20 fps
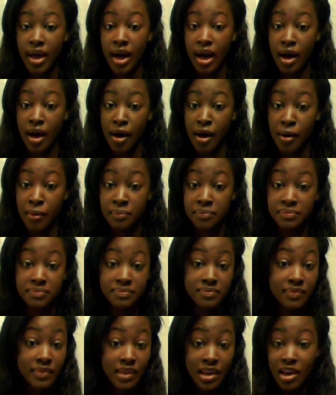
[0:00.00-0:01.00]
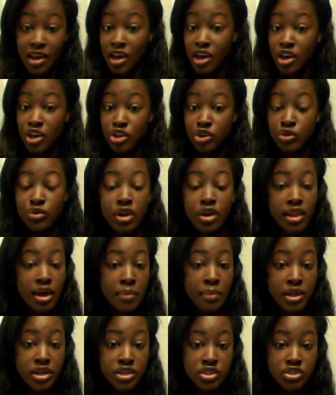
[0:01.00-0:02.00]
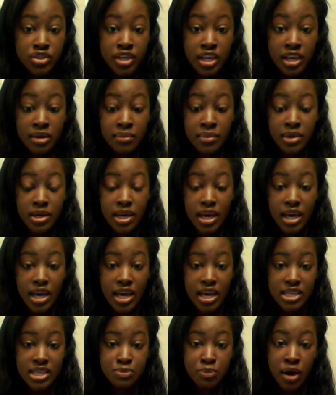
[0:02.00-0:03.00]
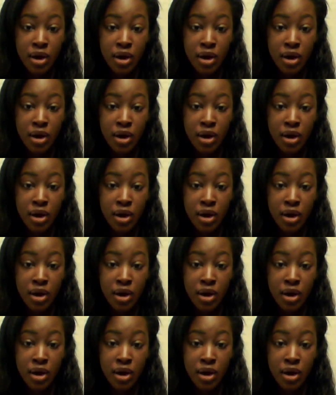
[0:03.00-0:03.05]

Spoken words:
You know that BellaDream it's